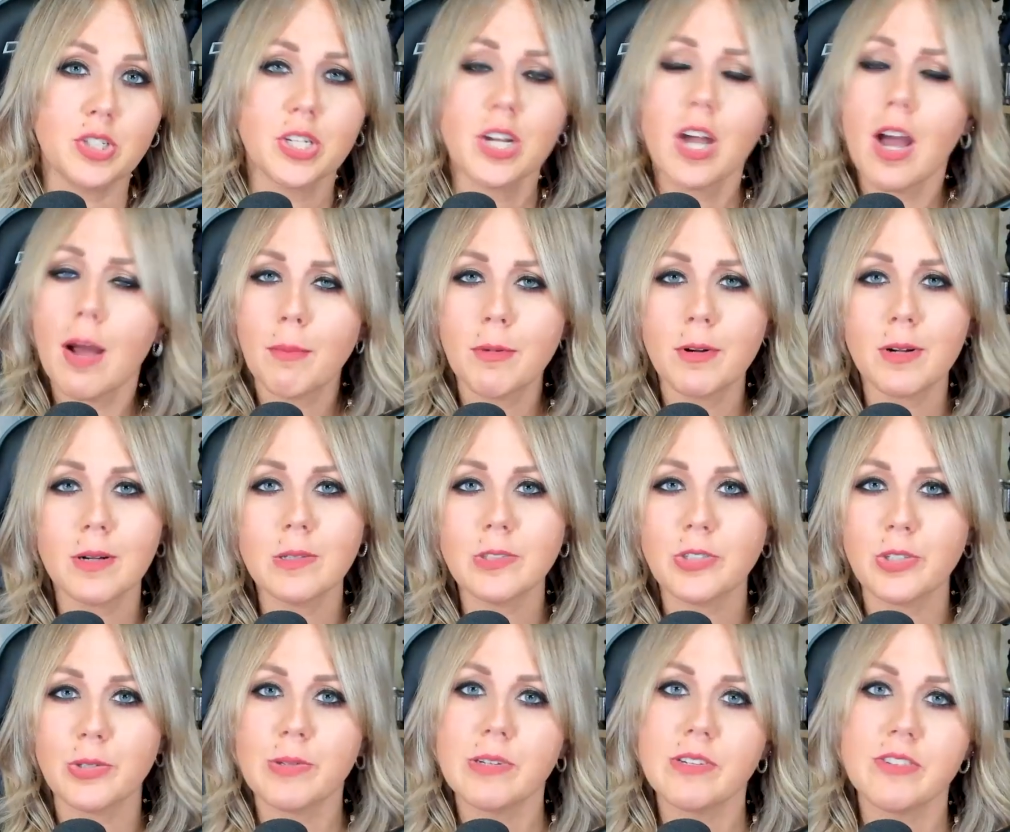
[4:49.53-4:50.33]
And
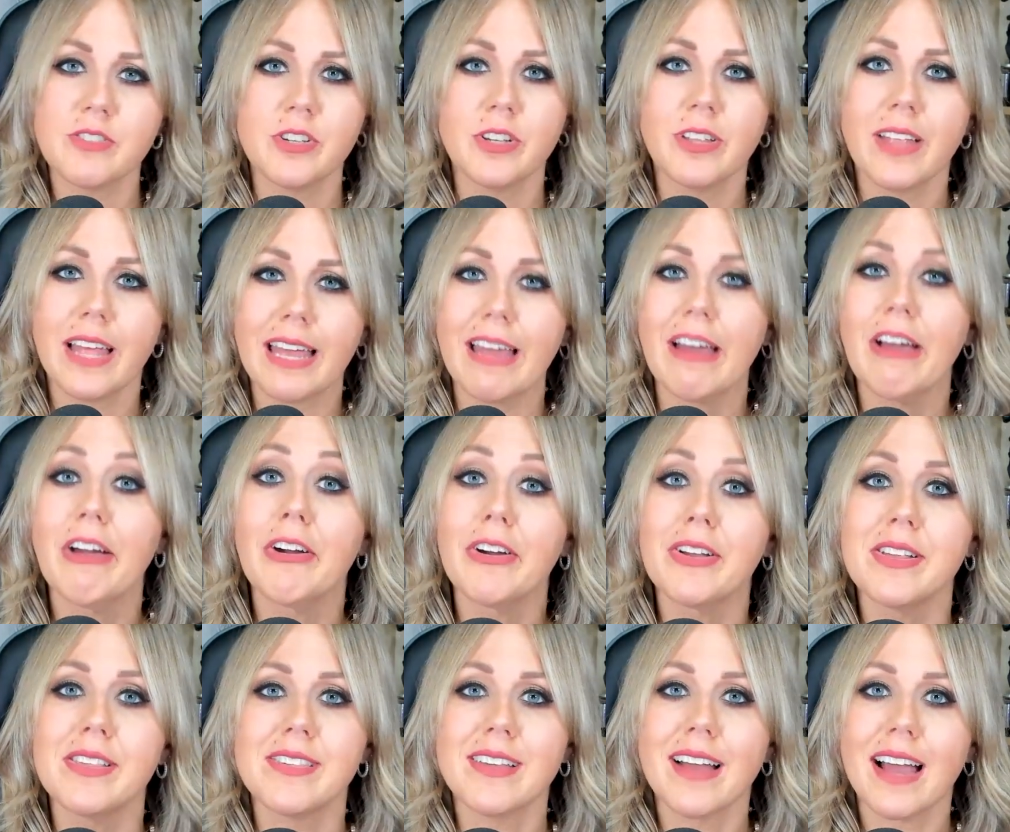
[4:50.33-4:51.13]
Kamurocho is still like
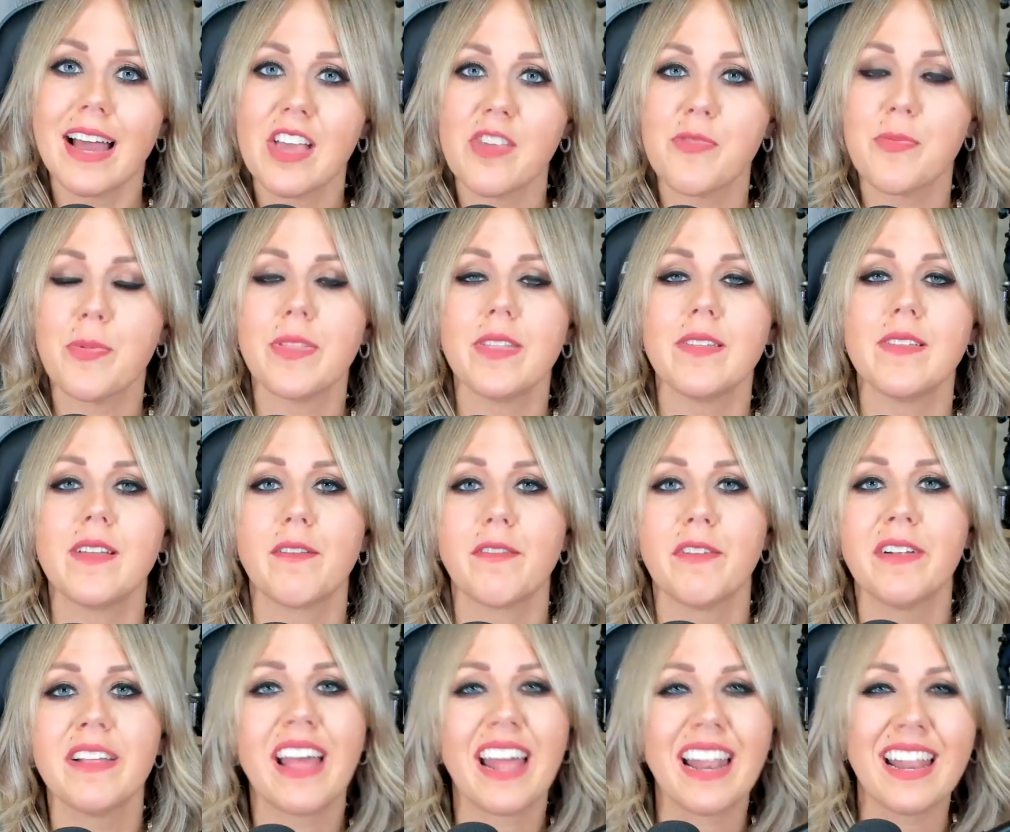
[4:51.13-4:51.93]
good size, but they
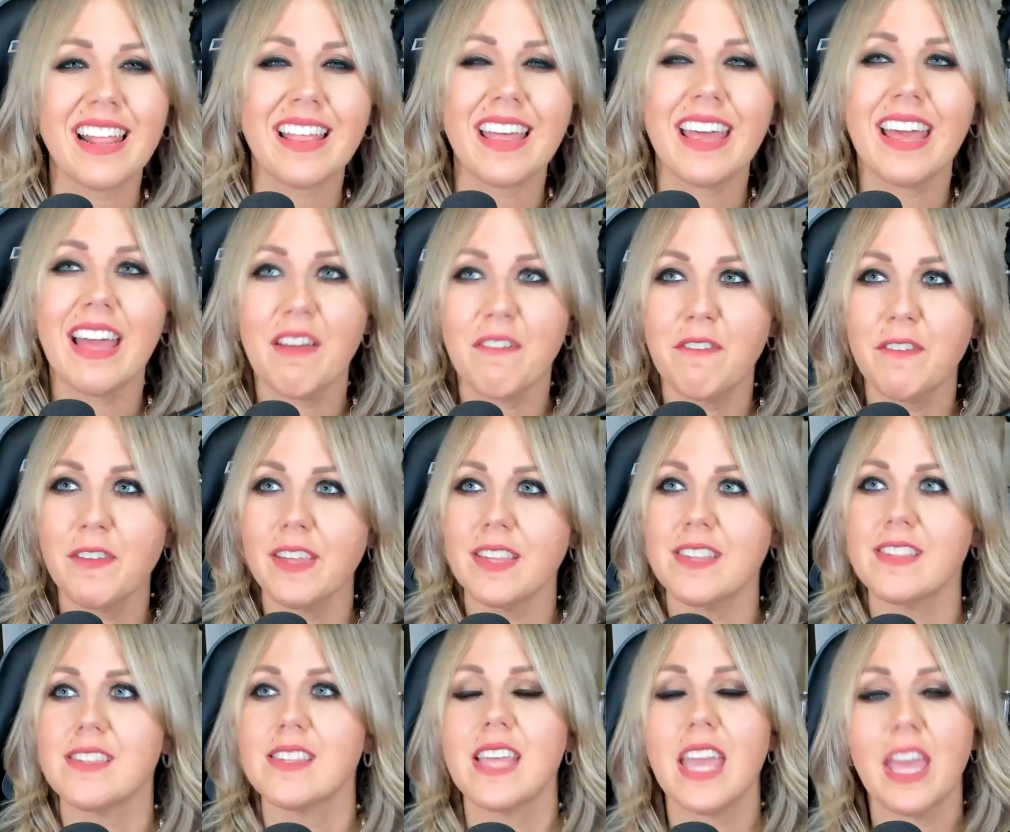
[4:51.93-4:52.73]
definitely kind of like I feel
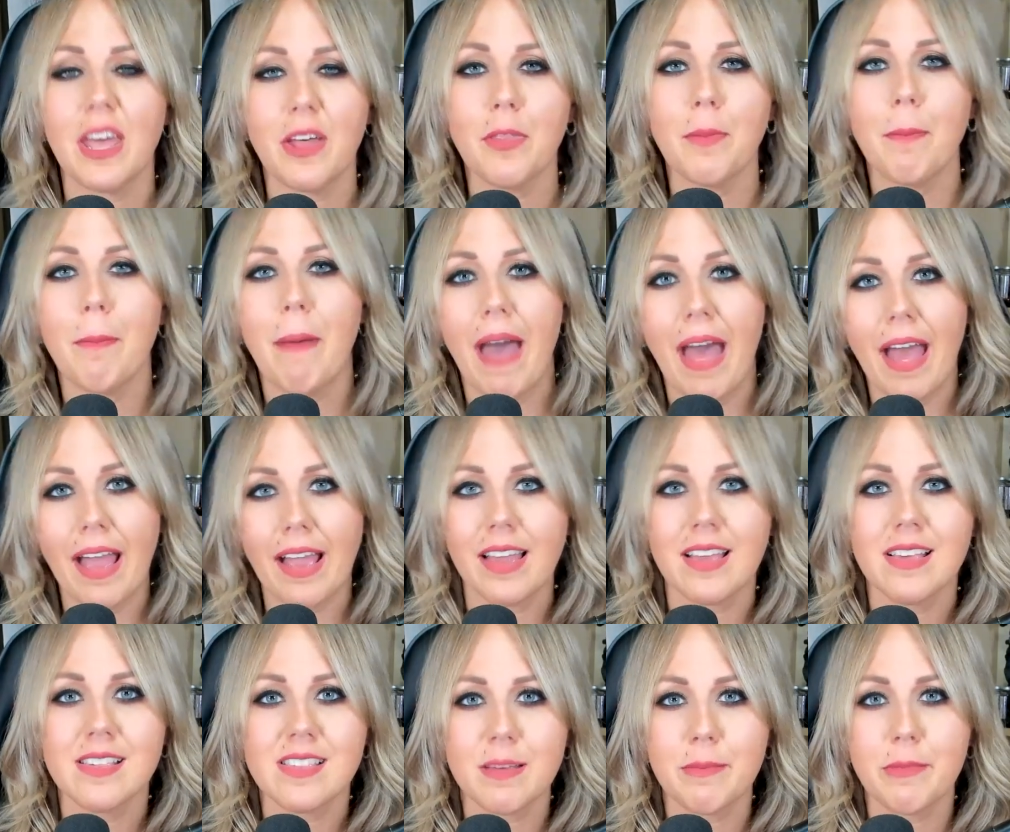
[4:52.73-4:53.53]
like scaled
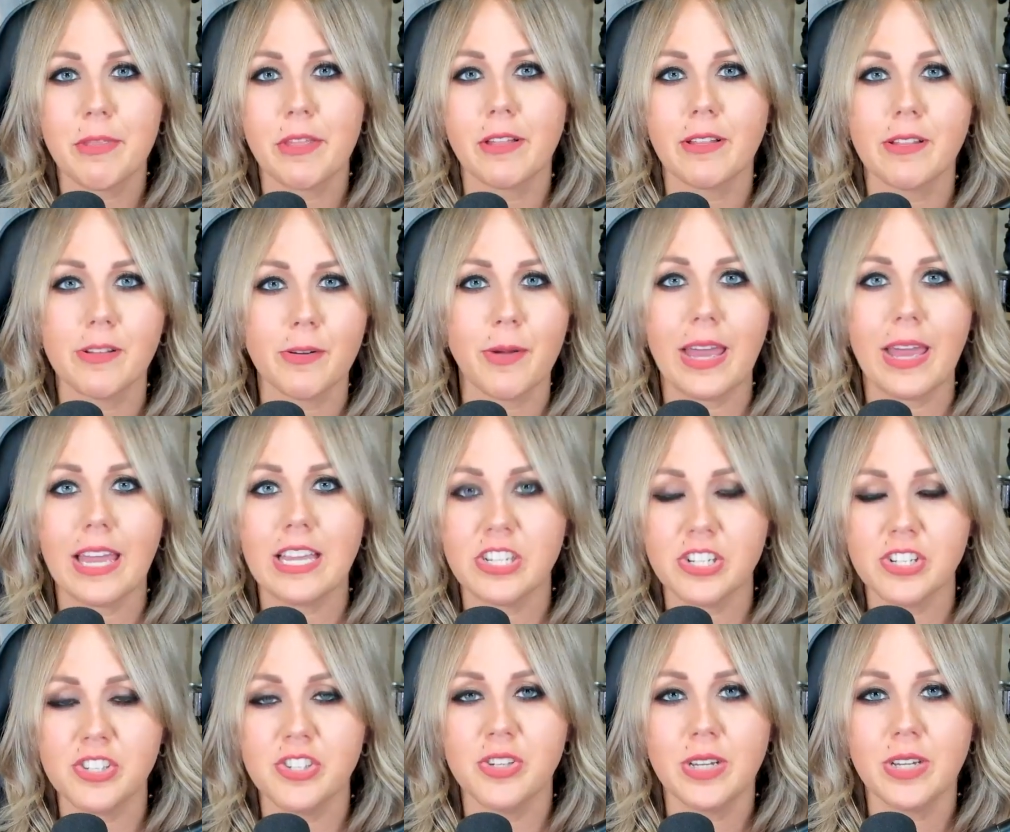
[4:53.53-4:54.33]
back some of the
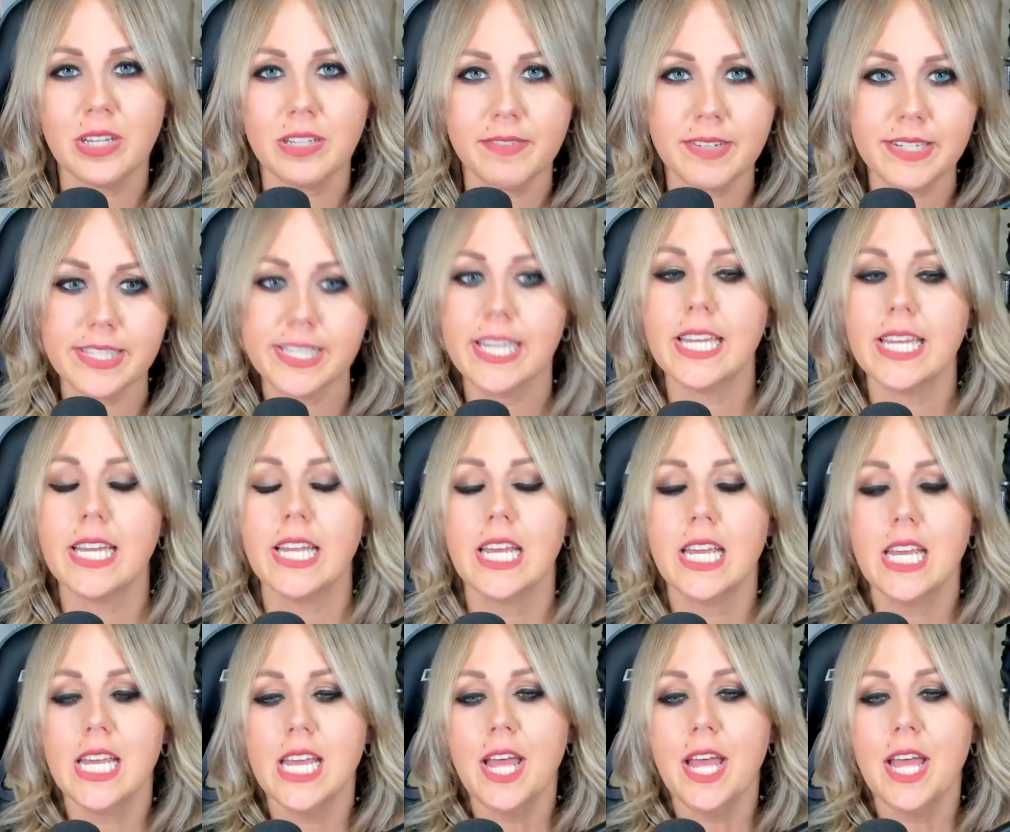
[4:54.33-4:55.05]
locations you can visit.